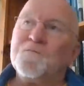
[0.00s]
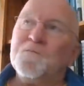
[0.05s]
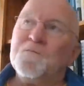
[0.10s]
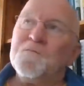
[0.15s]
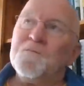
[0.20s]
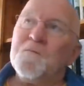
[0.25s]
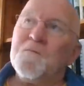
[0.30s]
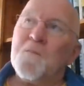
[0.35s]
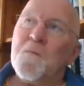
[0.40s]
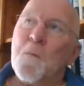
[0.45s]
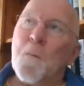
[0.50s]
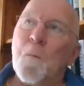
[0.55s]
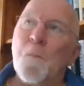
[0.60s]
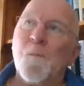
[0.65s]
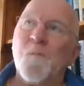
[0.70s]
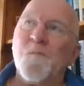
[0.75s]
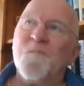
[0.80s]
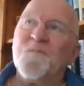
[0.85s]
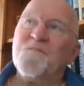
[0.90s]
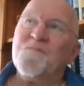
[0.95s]

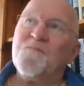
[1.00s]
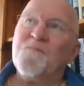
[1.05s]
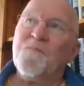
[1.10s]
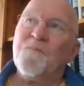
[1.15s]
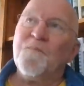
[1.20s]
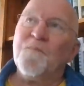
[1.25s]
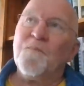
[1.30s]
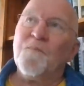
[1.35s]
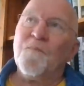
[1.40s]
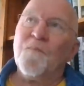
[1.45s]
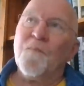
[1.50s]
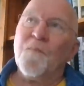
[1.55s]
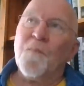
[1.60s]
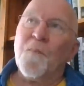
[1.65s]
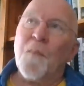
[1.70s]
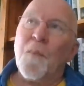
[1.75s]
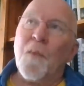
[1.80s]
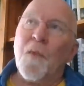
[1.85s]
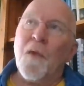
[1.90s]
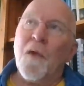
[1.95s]

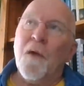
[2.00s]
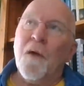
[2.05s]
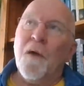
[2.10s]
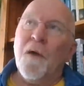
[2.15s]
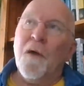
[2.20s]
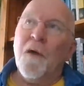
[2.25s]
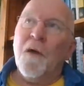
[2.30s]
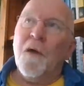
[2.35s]
(no one is talking)